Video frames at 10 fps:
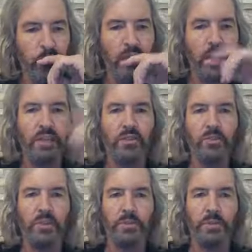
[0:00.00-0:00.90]
in
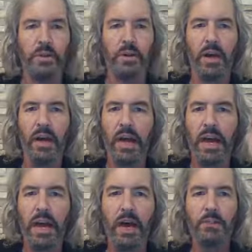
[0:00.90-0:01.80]
Scripture
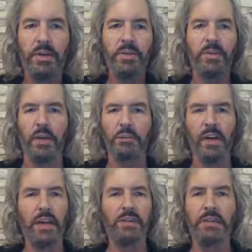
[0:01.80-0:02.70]
how many times,
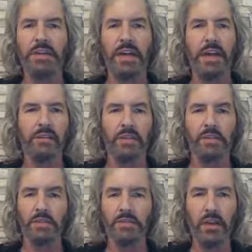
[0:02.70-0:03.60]
not just in
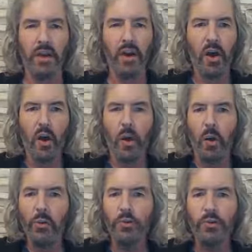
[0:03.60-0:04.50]
Exodus, all
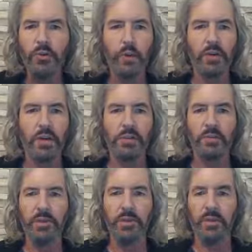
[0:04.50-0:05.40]
through the Old
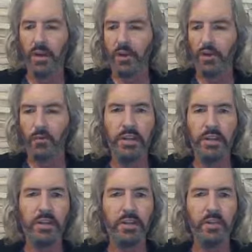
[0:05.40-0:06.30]
Testament you see it
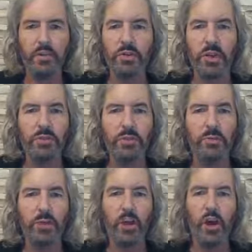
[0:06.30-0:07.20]
in the New
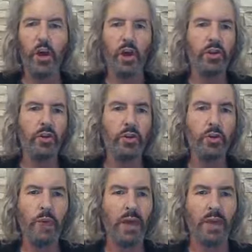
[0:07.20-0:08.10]
Testament.
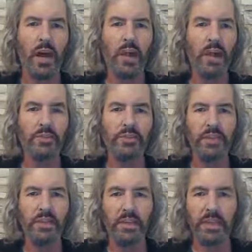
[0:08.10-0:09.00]
You and I have
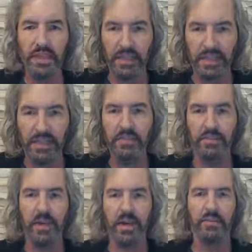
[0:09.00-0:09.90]
seen it these
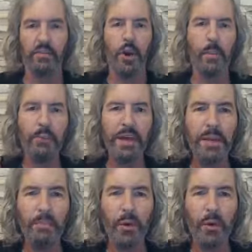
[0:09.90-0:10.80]
days.
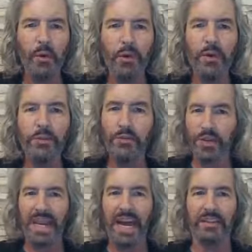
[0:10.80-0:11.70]
People
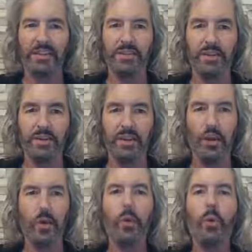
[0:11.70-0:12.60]
forget
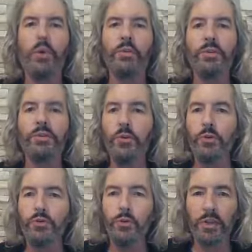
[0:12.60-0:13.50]
or
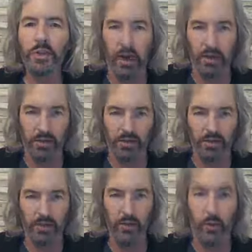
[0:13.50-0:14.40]
refuse to
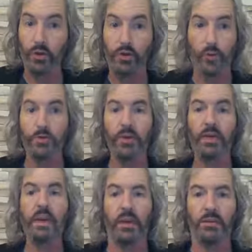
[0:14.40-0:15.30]
acknowledge or don't
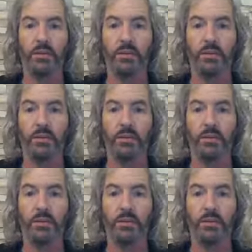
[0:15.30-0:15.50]
believe